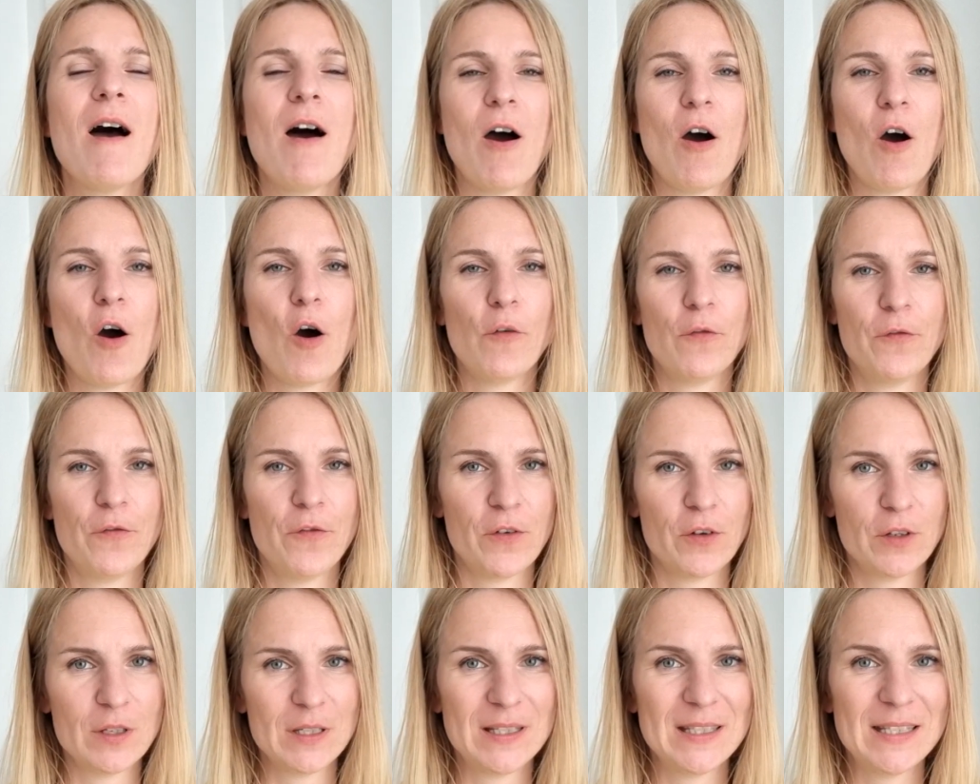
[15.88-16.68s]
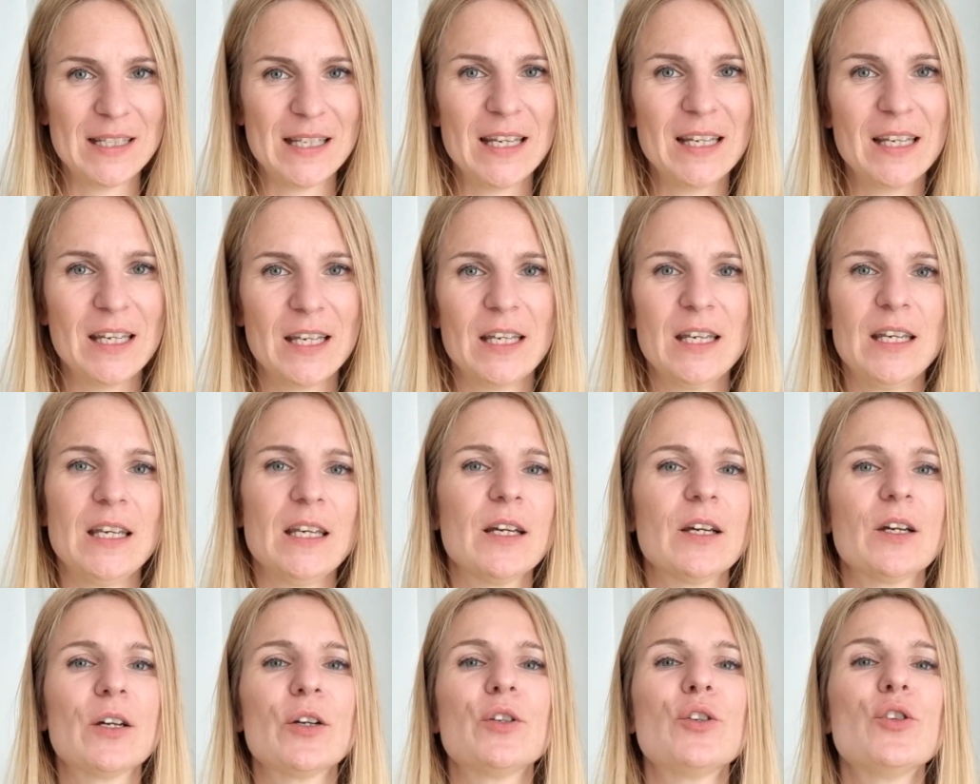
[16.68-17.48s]
of
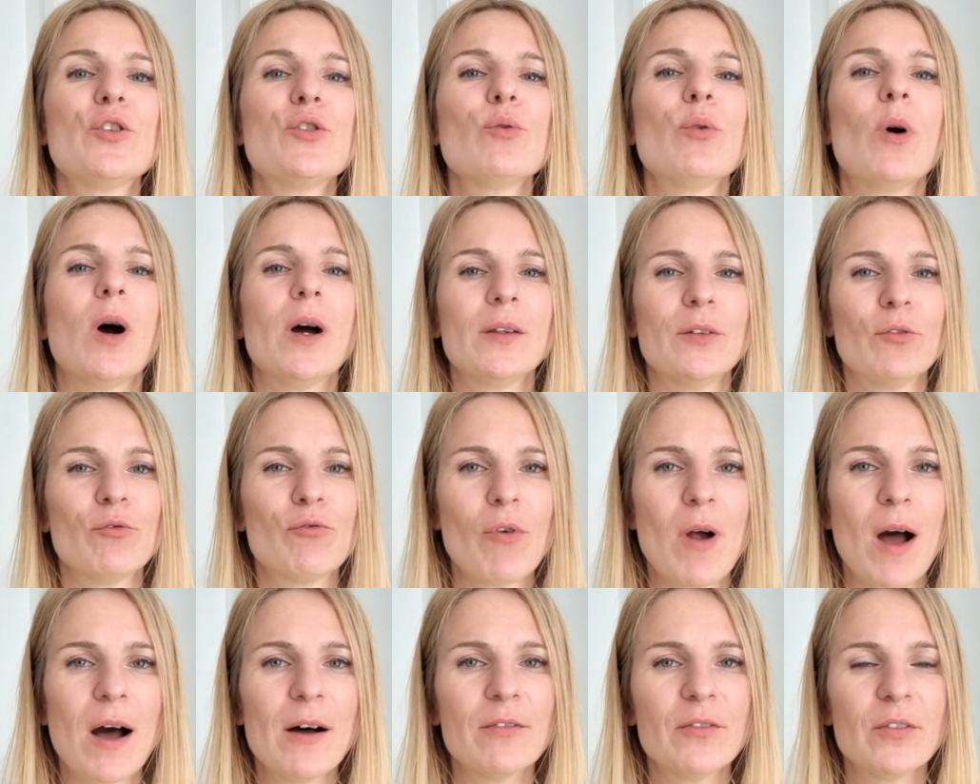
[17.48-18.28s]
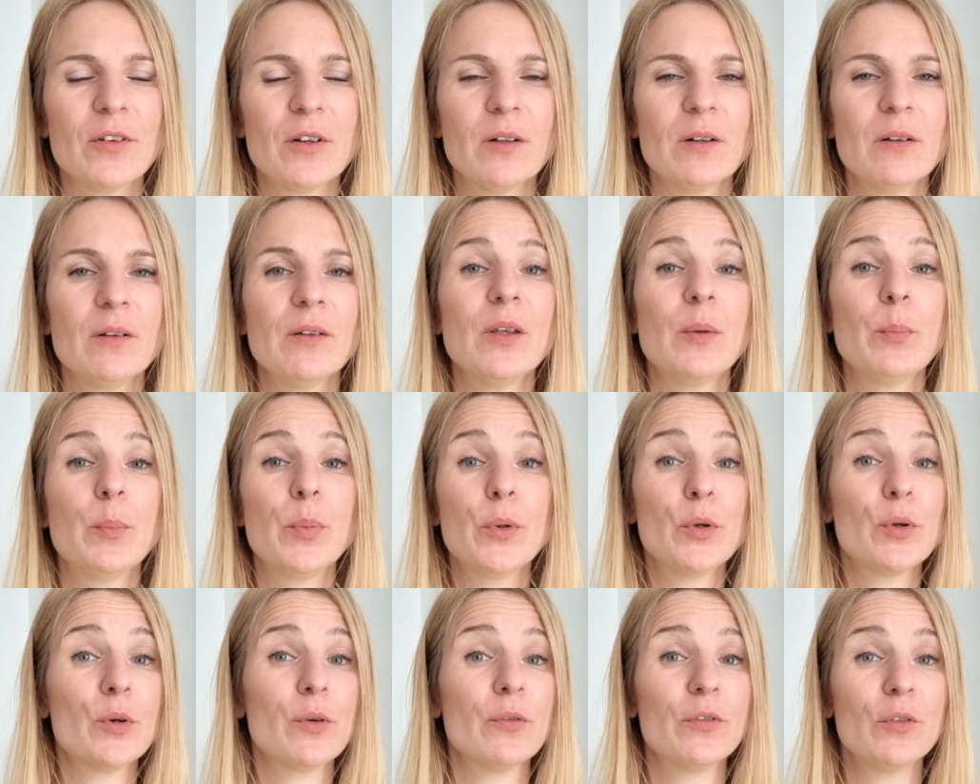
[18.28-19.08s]
seeking to unravel the
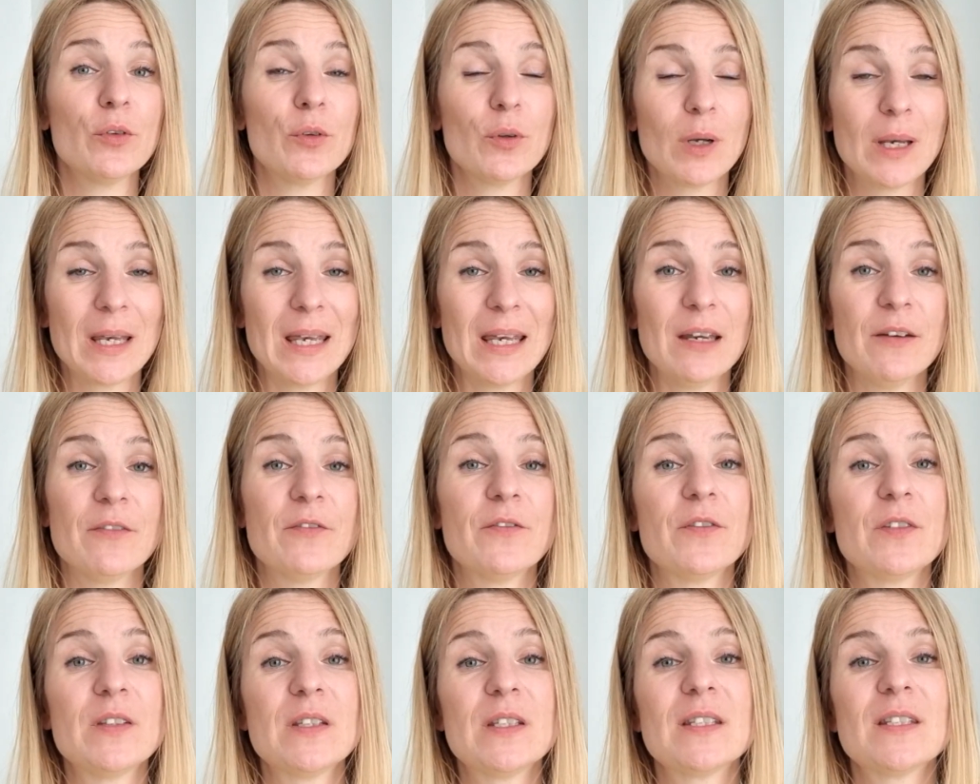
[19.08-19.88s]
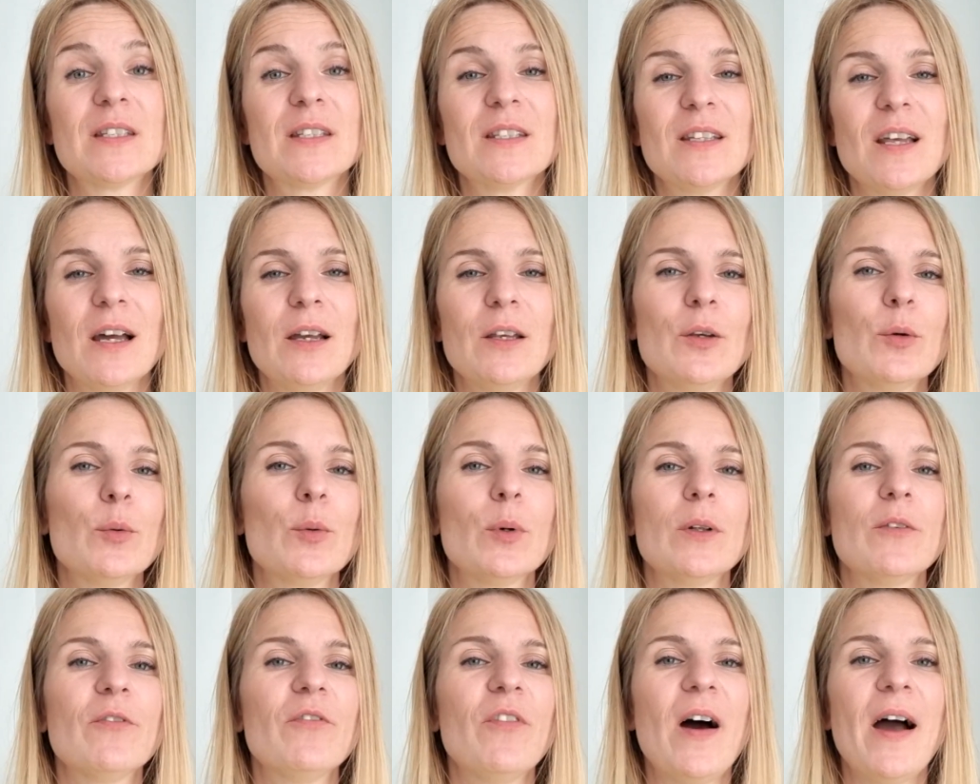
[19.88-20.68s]
beautiful gifts that you
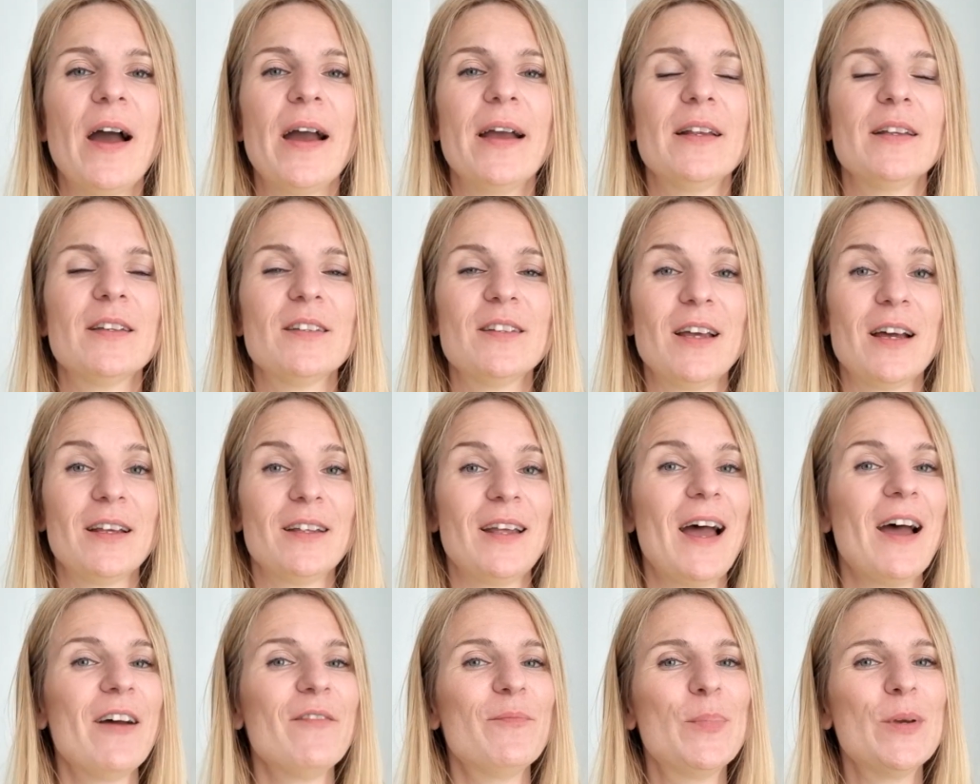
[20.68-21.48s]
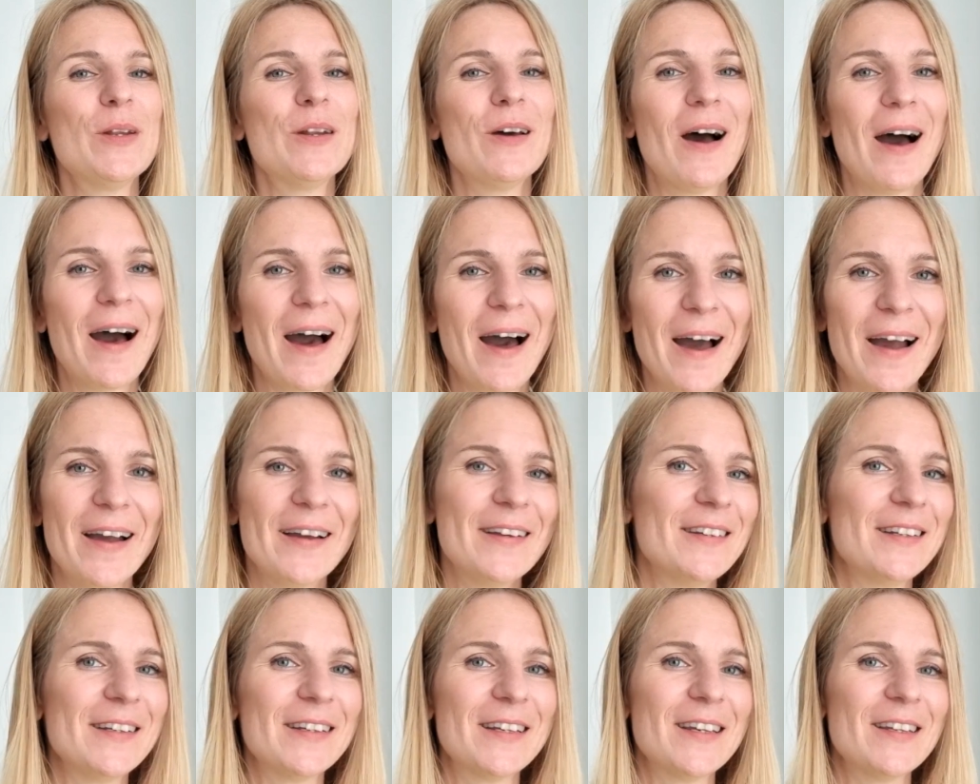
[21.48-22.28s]
will find that have been
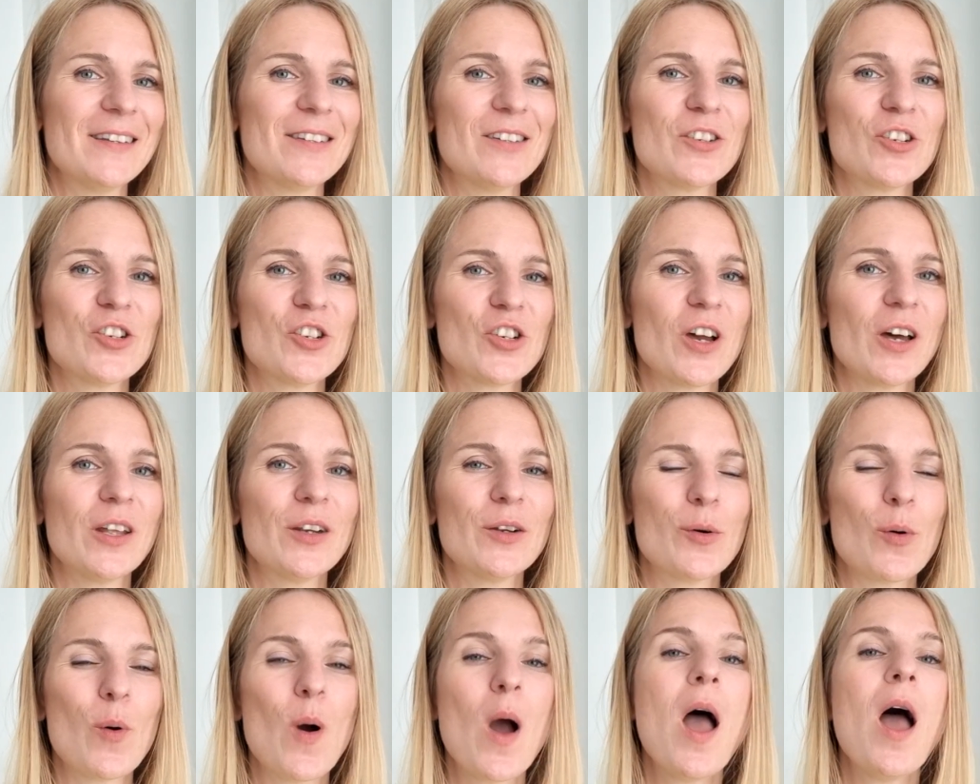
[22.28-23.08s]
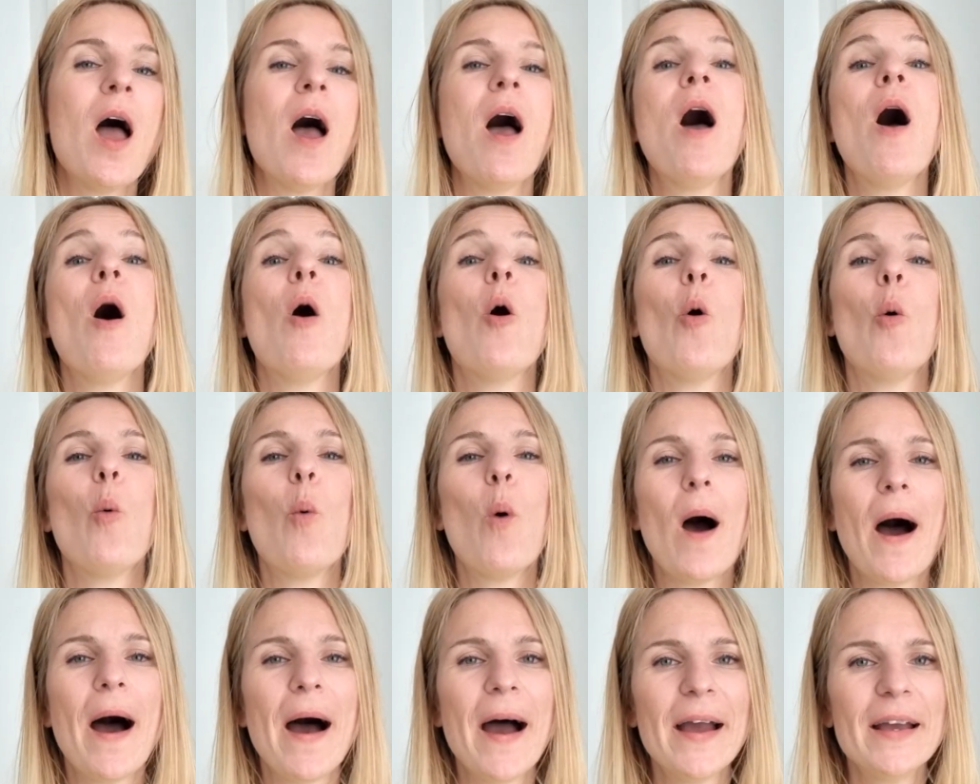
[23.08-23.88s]
hiding in the shadow
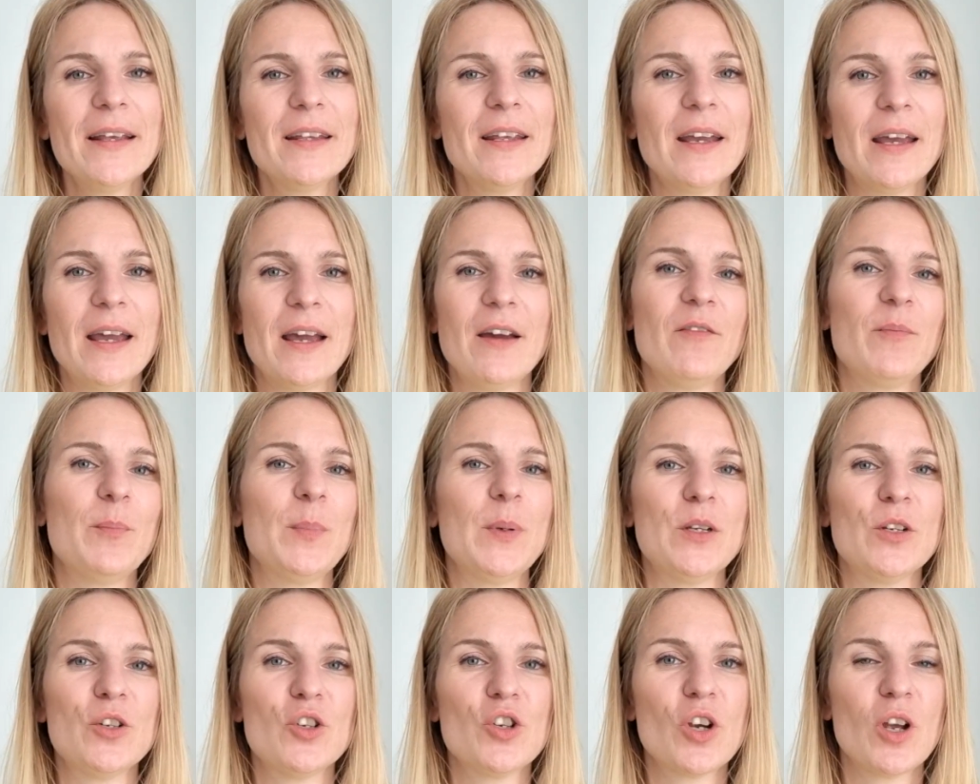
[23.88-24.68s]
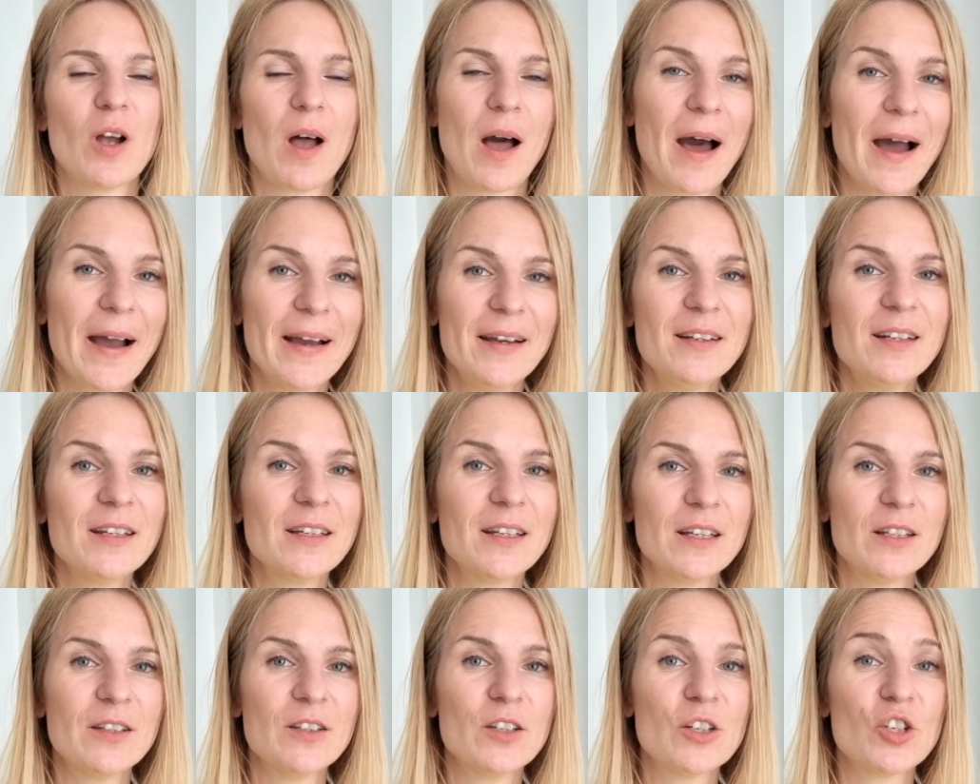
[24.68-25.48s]
why they have been
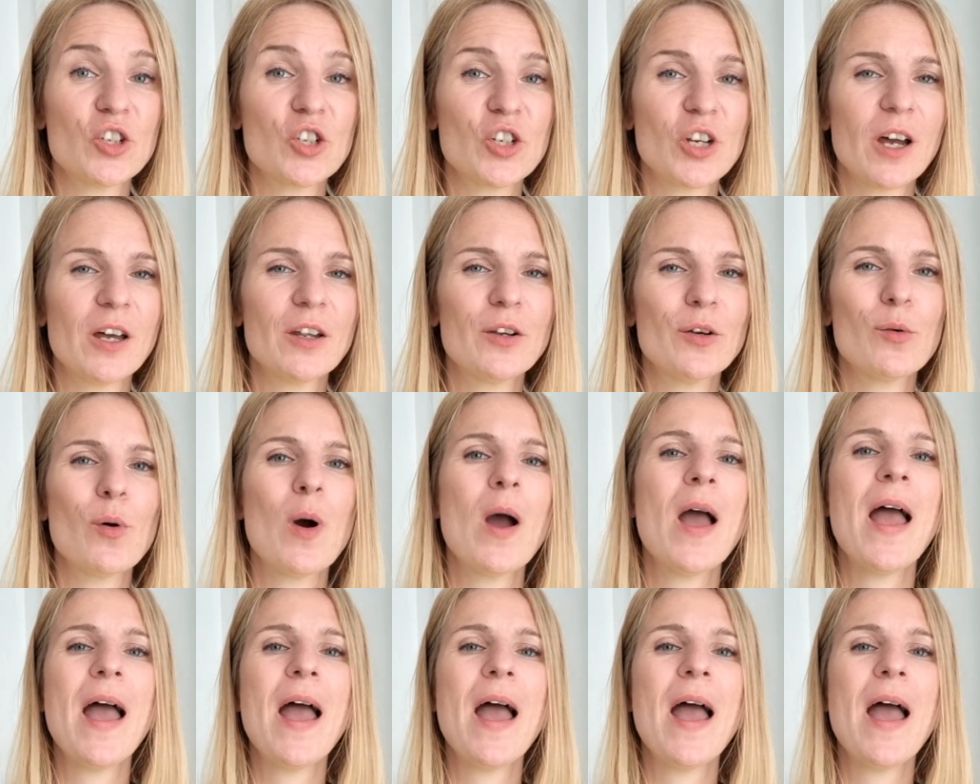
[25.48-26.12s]
hiding in the shadow